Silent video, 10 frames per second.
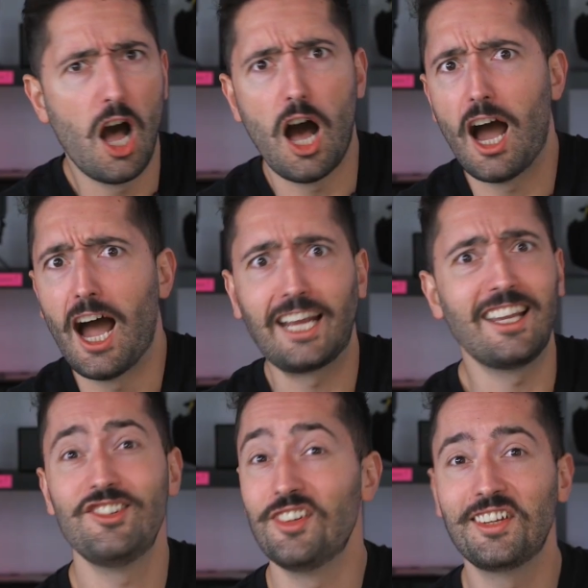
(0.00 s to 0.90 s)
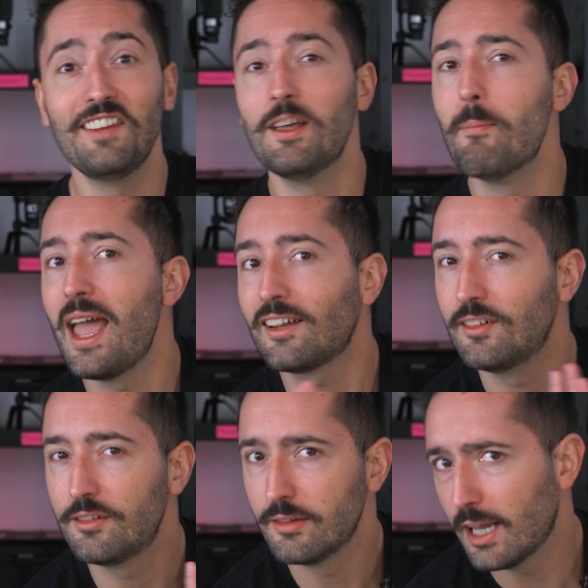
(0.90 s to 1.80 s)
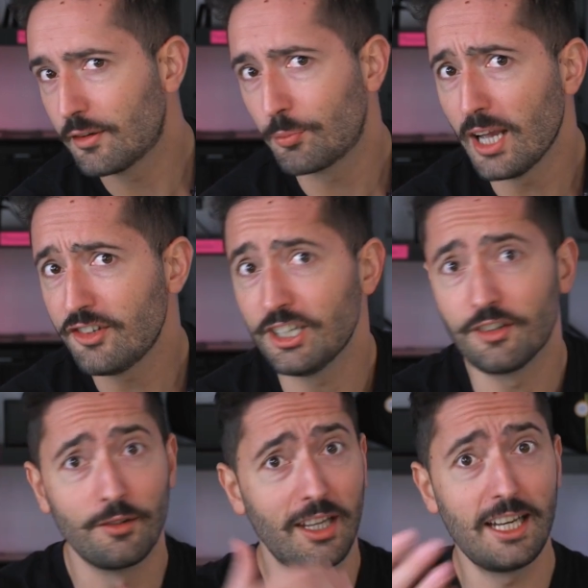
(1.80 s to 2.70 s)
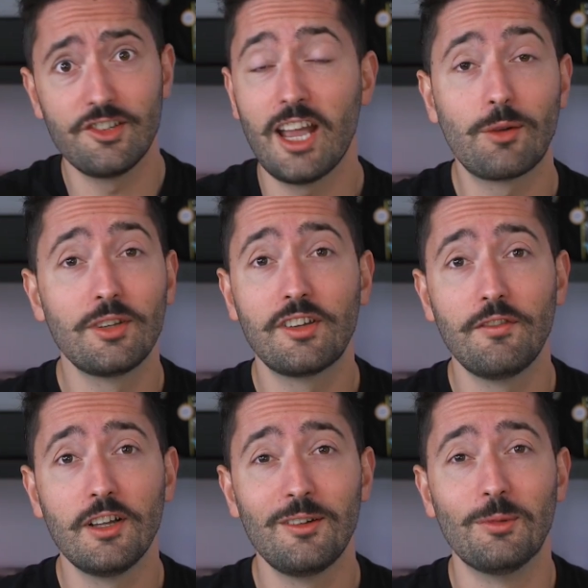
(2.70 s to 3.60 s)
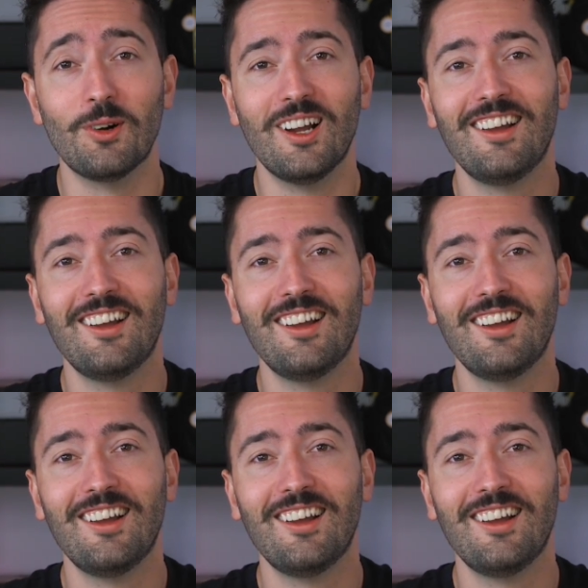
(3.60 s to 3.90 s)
ah, I can't just give them access to that spreadsheet so they can check what's available.